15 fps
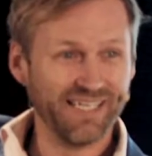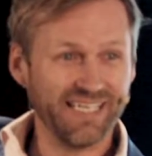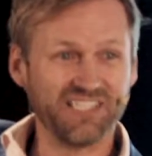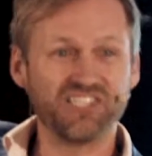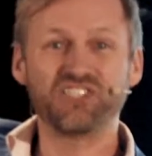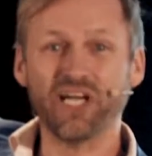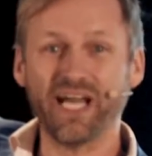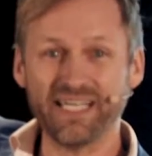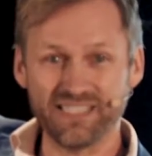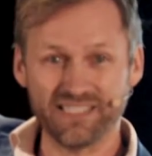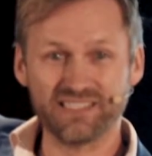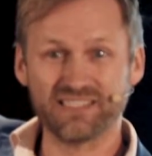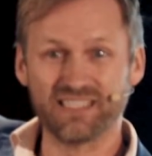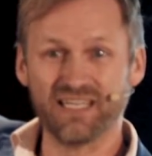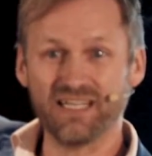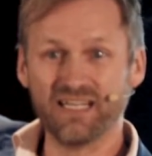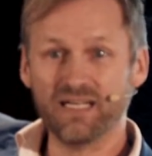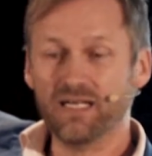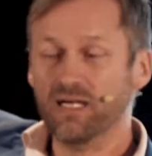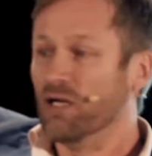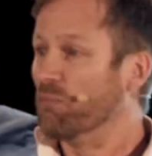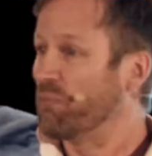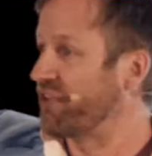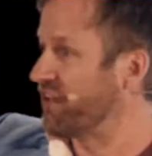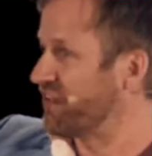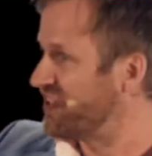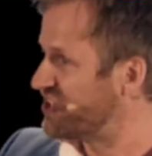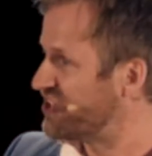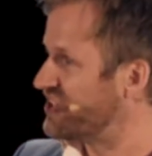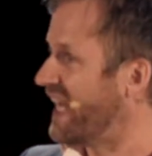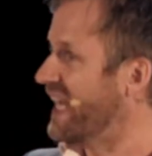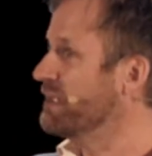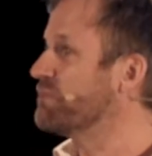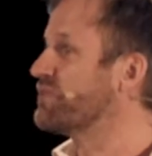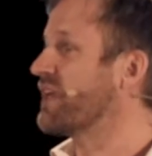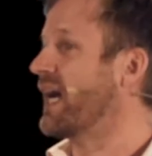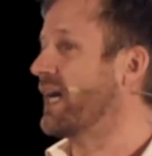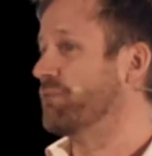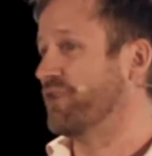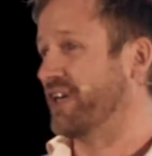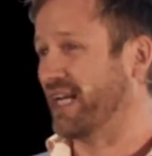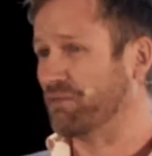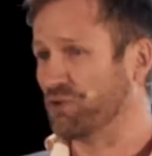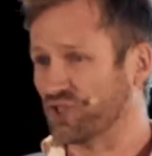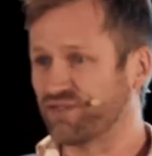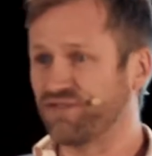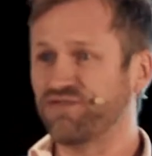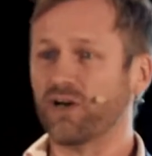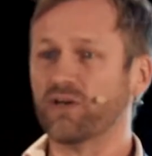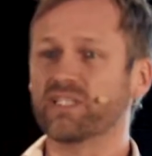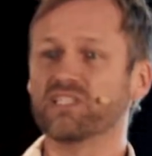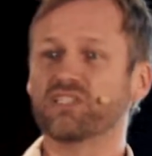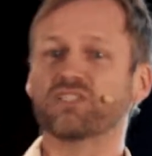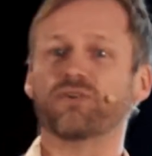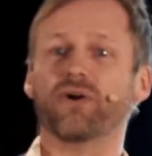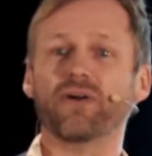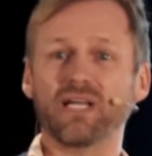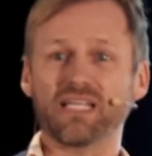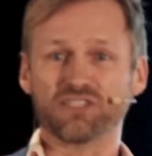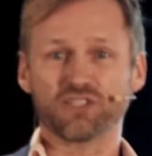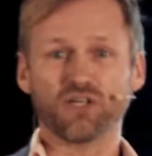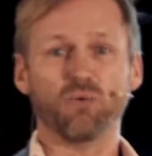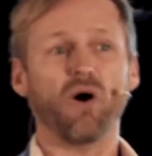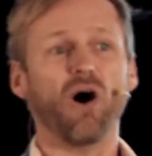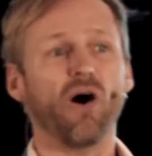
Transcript: it's changed. But at the same time, when I was fucking struggling so